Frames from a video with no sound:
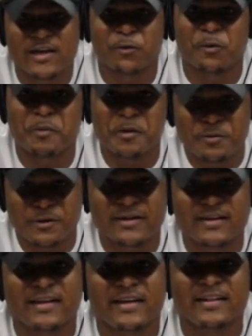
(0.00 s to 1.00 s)
Remember,
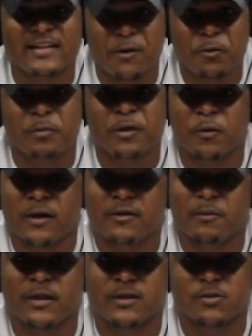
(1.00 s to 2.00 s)
they will be one of
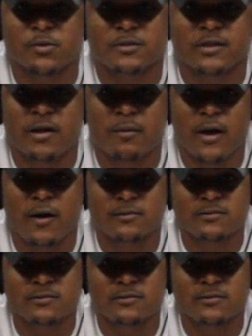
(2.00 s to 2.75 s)
the best groups to come out